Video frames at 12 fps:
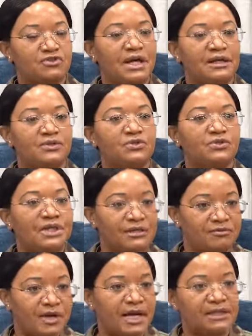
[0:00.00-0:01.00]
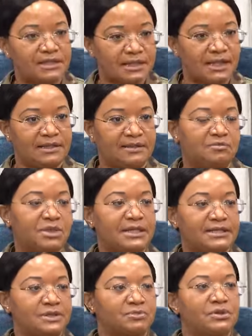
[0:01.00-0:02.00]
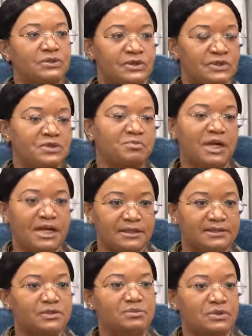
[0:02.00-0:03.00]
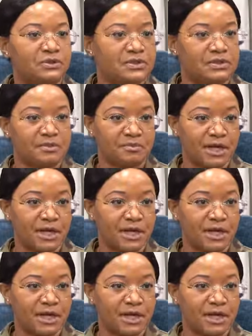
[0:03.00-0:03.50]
trying to invalidate it. Because a person's pain is a person's